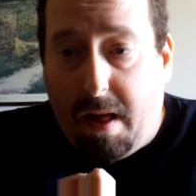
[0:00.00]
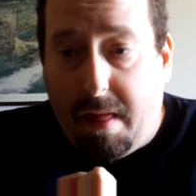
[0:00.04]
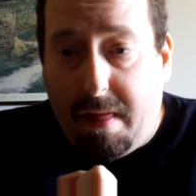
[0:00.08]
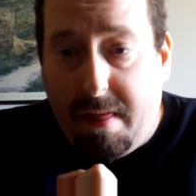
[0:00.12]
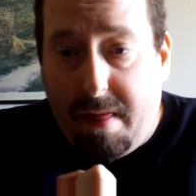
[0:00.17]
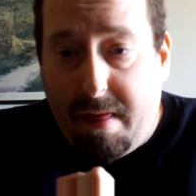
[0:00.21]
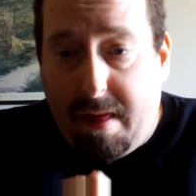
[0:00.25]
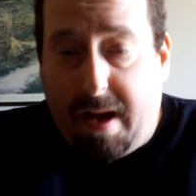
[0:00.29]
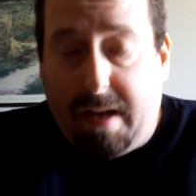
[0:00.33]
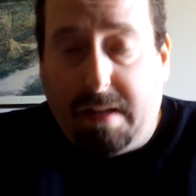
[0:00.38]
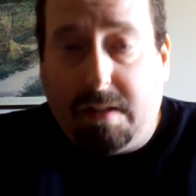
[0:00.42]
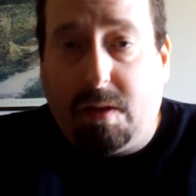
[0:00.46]

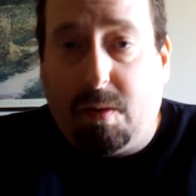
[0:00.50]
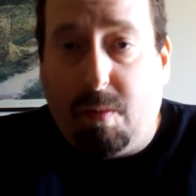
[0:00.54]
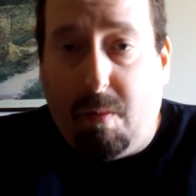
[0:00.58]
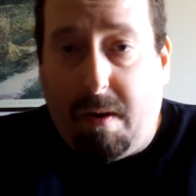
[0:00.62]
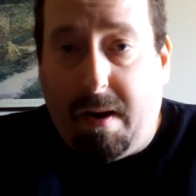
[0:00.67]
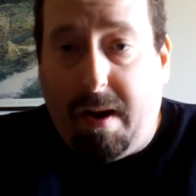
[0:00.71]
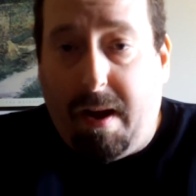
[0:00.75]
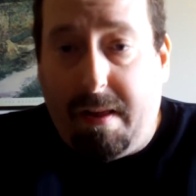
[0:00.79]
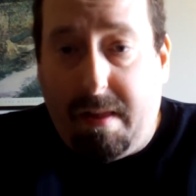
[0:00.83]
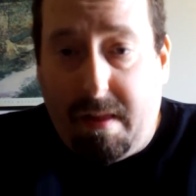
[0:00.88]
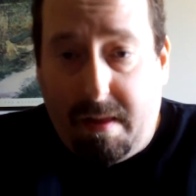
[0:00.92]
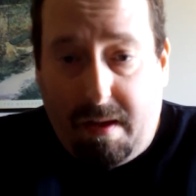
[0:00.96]
That's
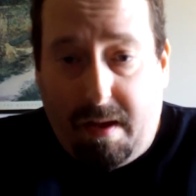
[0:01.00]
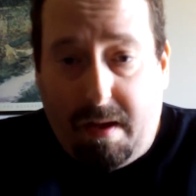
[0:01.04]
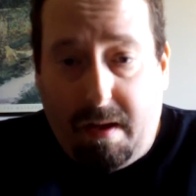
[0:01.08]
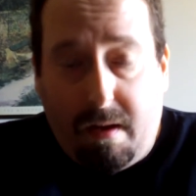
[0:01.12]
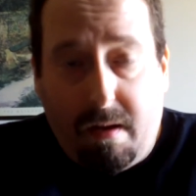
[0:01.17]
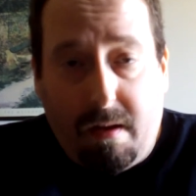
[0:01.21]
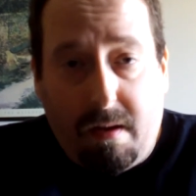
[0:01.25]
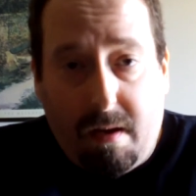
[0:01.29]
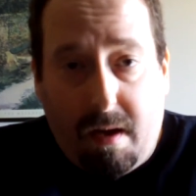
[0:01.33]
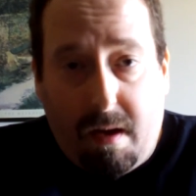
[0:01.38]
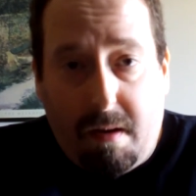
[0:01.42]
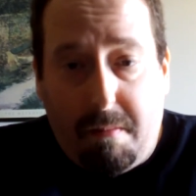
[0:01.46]
what I
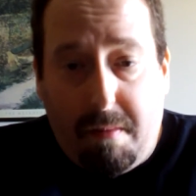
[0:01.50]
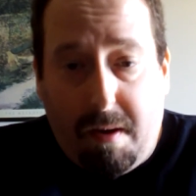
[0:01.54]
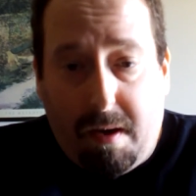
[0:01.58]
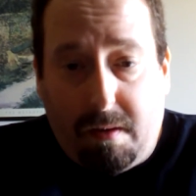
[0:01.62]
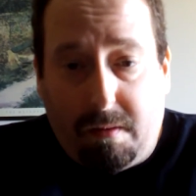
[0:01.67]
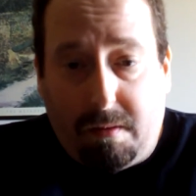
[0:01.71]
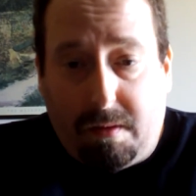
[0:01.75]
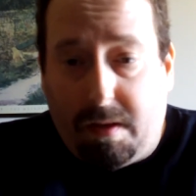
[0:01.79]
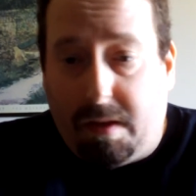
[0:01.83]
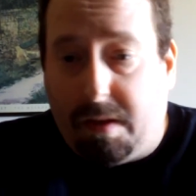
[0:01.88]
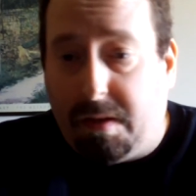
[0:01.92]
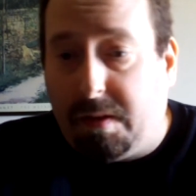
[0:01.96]
think
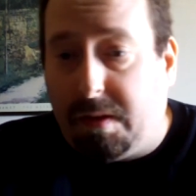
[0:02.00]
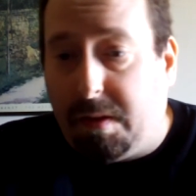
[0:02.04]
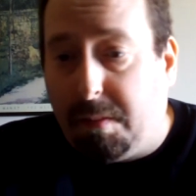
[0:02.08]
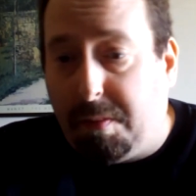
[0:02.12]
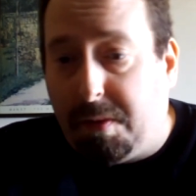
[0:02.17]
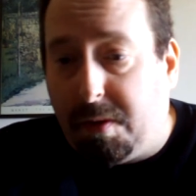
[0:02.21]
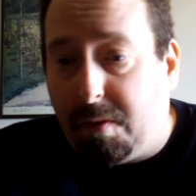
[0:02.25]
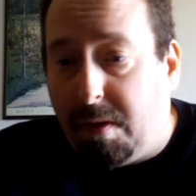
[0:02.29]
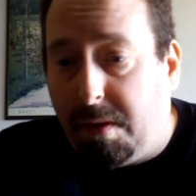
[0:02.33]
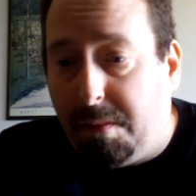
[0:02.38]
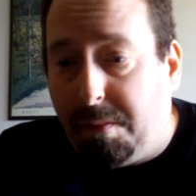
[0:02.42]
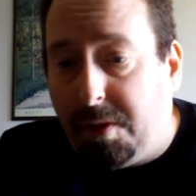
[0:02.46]
about
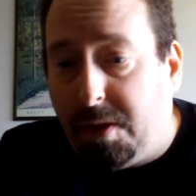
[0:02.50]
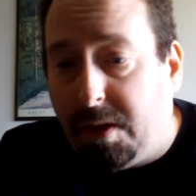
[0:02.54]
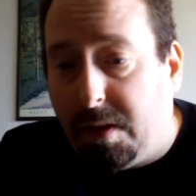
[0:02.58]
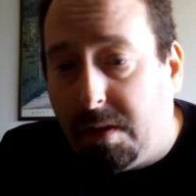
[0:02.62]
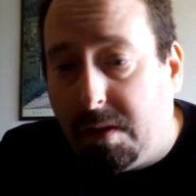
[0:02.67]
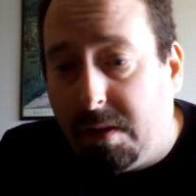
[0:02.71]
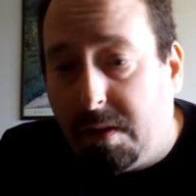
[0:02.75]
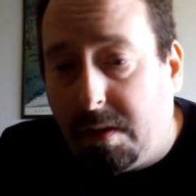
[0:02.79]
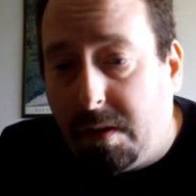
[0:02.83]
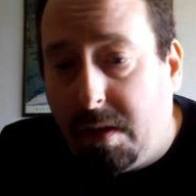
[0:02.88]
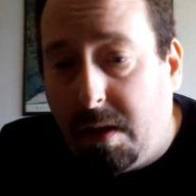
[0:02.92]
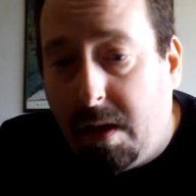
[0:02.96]

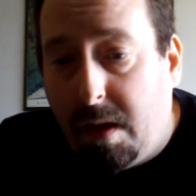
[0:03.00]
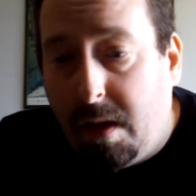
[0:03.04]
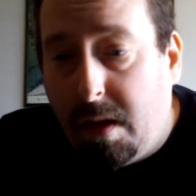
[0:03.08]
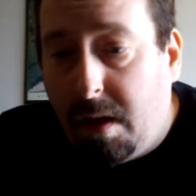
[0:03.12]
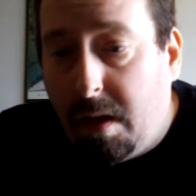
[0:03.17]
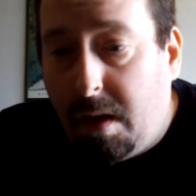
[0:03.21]
subscriptions.